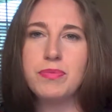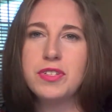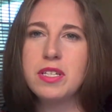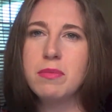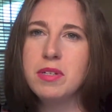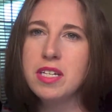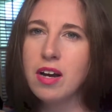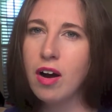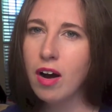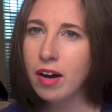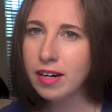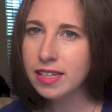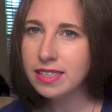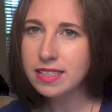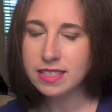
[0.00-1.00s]
To be
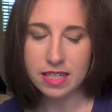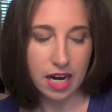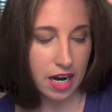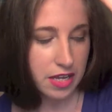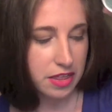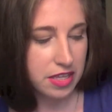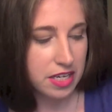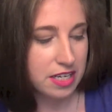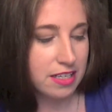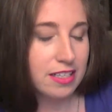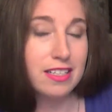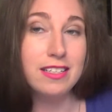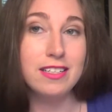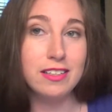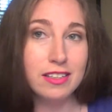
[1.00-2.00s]
honest, I think
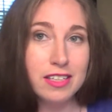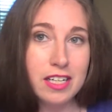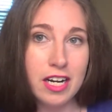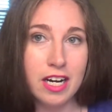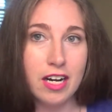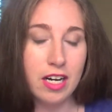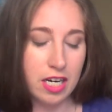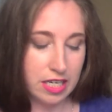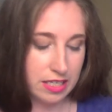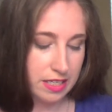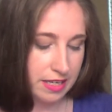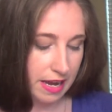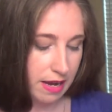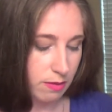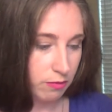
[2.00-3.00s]
Nillionare and
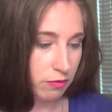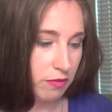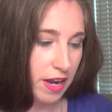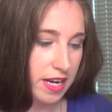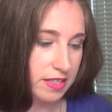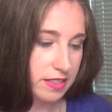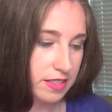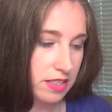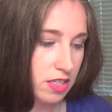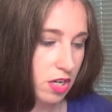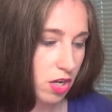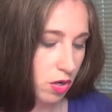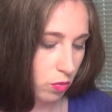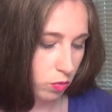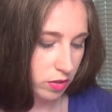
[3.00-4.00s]
Game Face
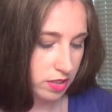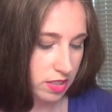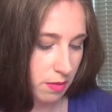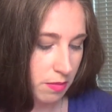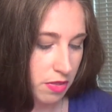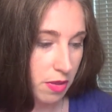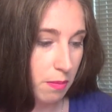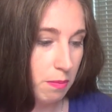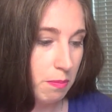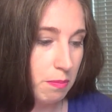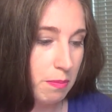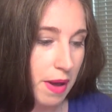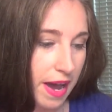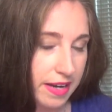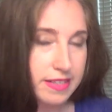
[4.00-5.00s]
were some of the
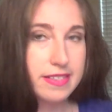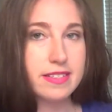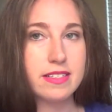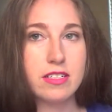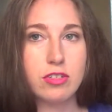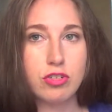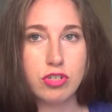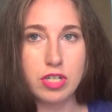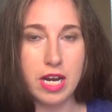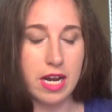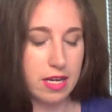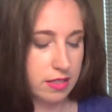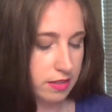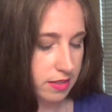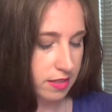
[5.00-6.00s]
best
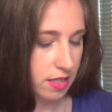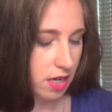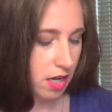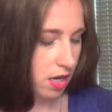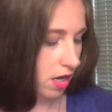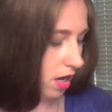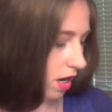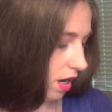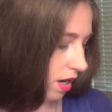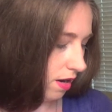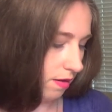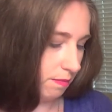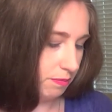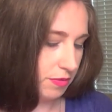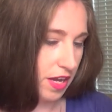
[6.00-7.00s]
shades
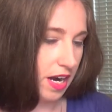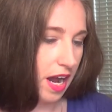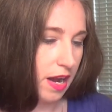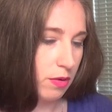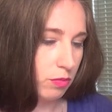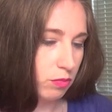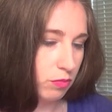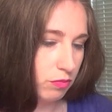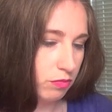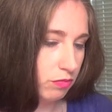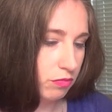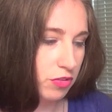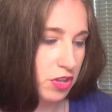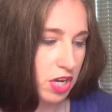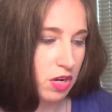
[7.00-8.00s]
that I
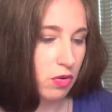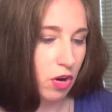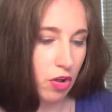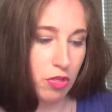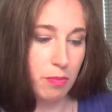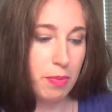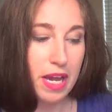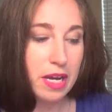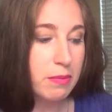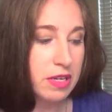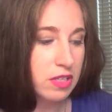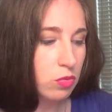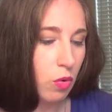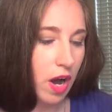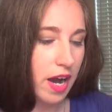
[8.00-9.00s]
think are
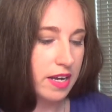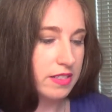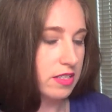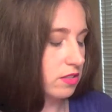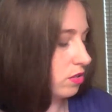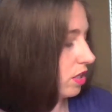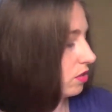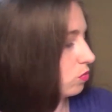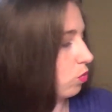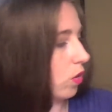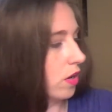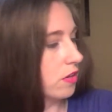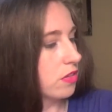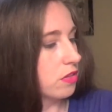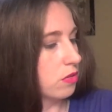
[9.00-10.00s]
pigment-wise is
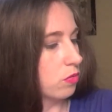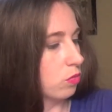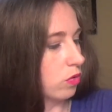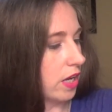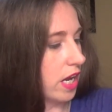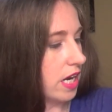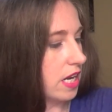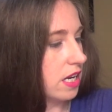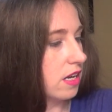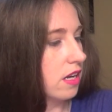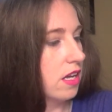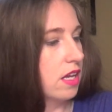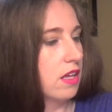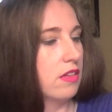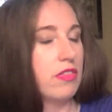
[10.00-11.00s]
worth getting.
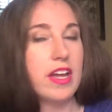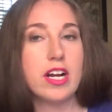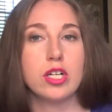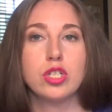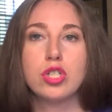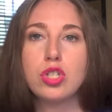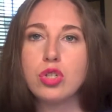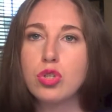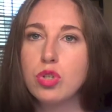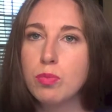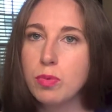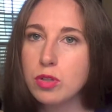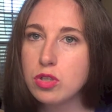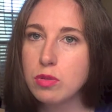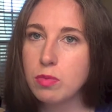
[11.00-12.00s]
They are
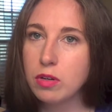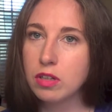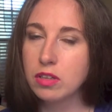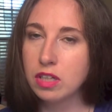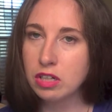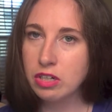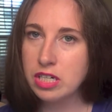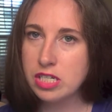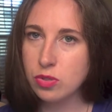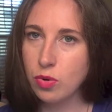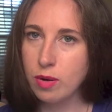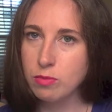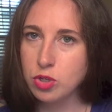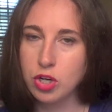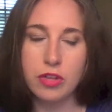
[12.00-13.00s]
super, super glittery, so
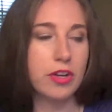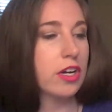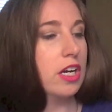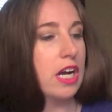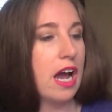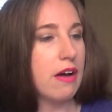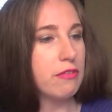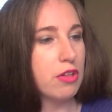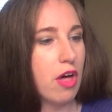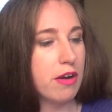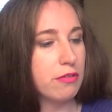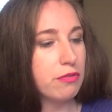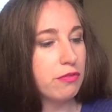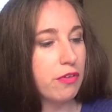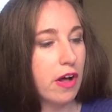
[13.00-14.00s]
I'm sure they're going to have a lot
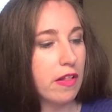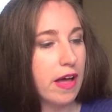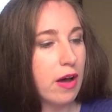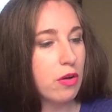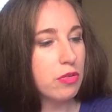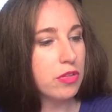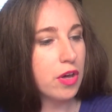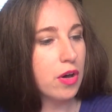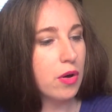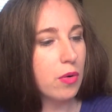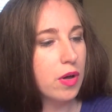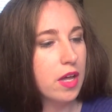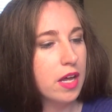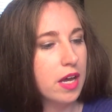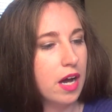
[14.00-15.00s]
of fallout though.